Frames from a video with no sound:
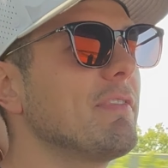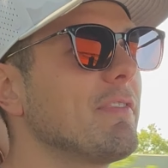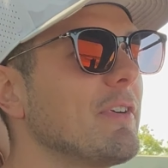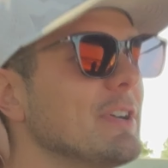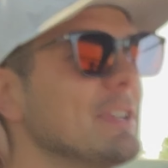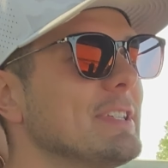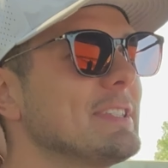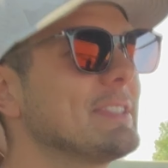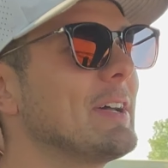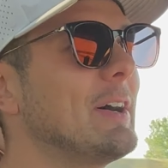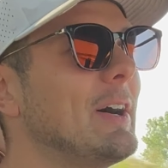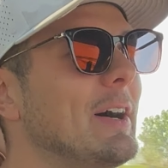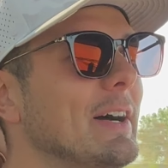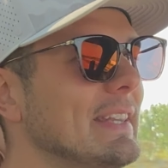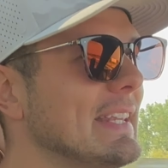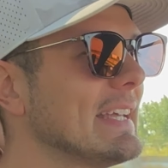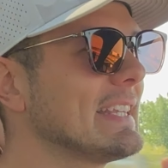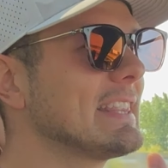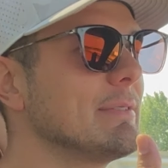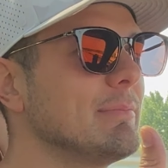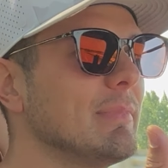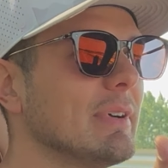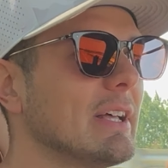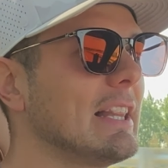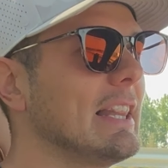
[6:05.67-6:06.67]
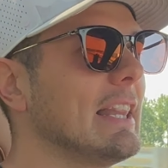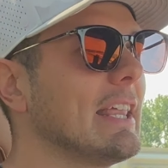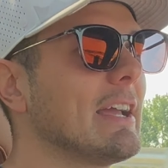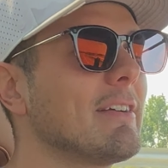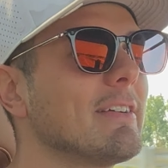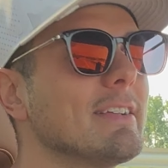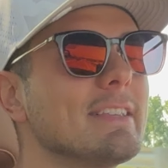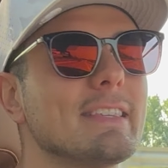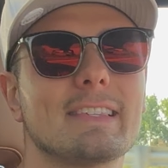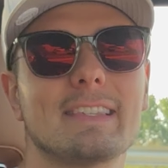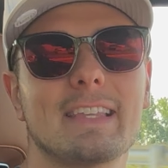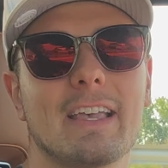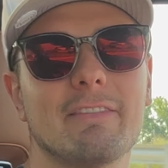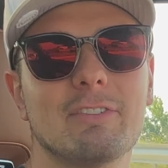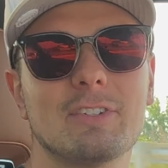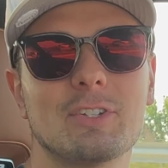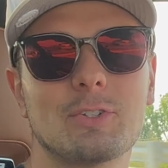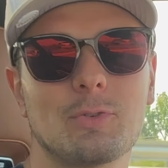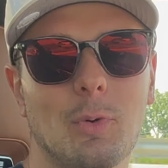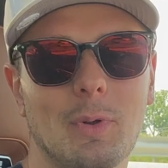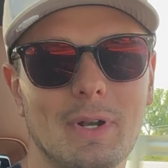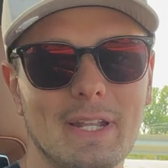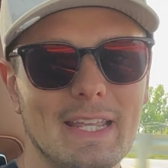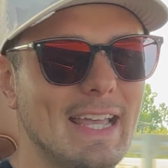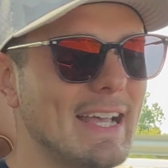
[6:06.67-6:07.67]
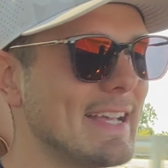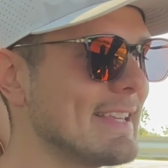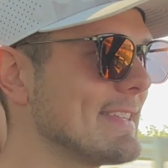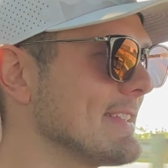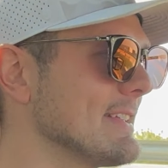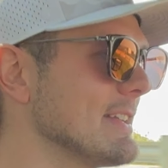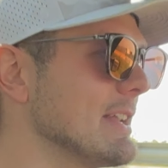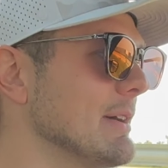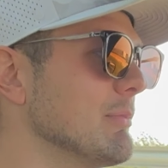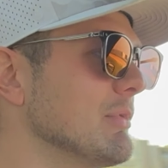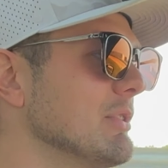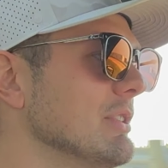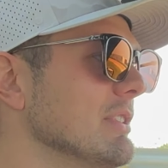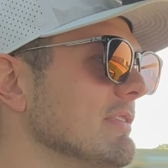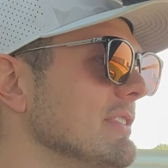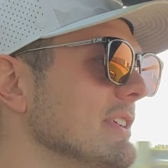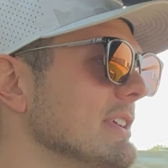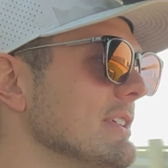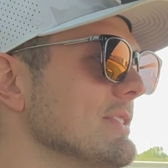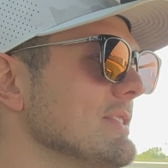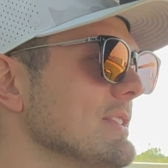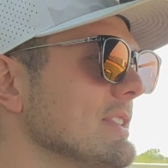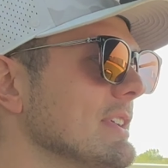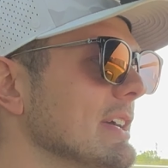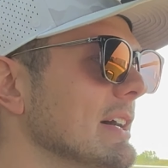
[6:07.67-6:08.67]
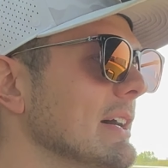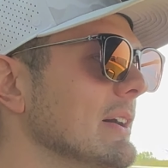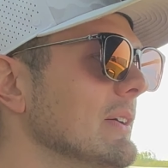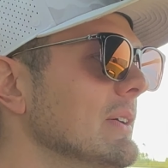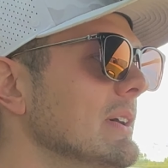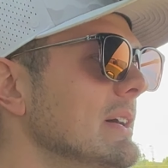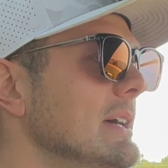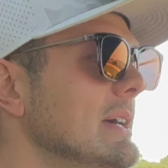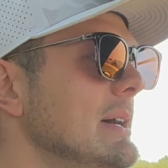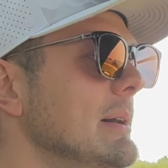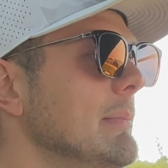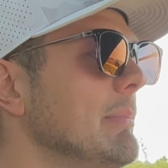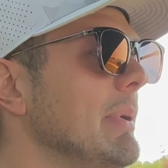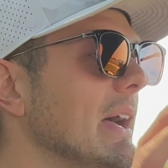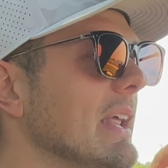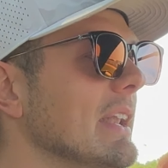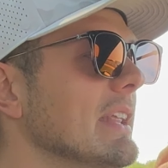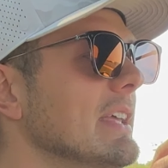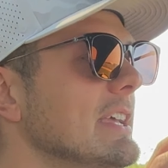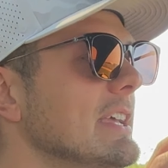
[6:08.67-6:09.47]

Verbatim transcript: first saw in like the McLaren 720S a number of years ago. But